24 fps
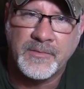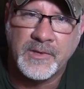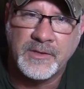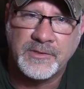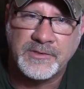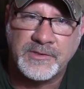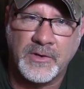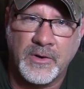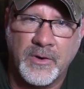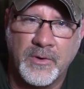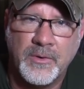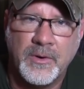
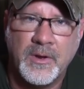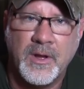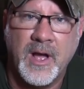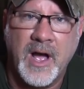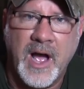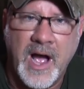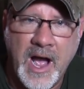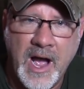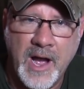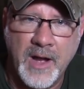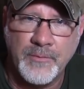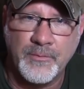So
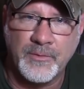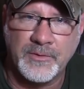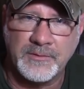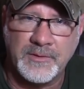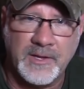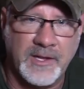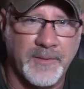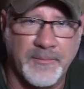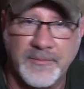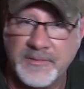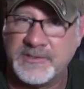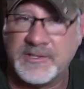
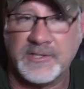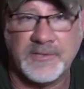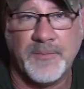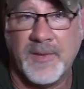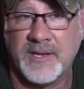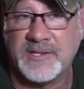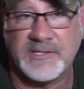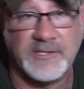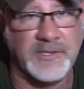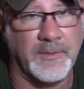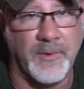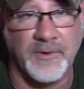it just
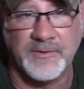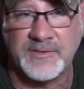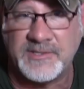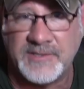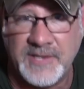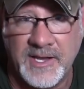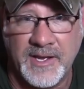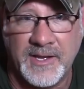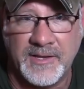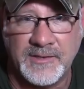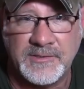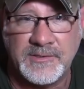makes the most
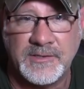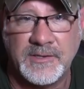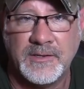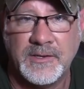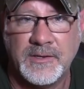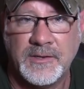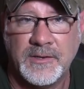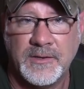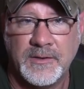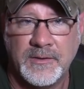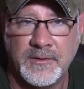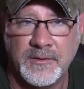sense
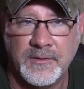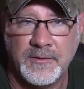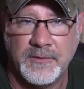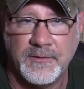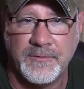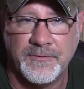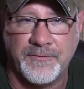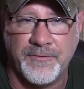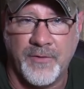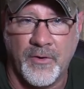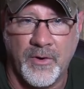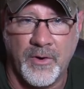
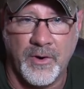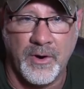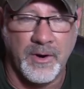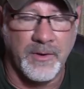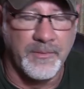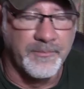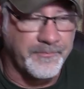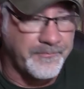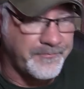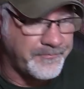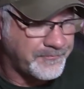for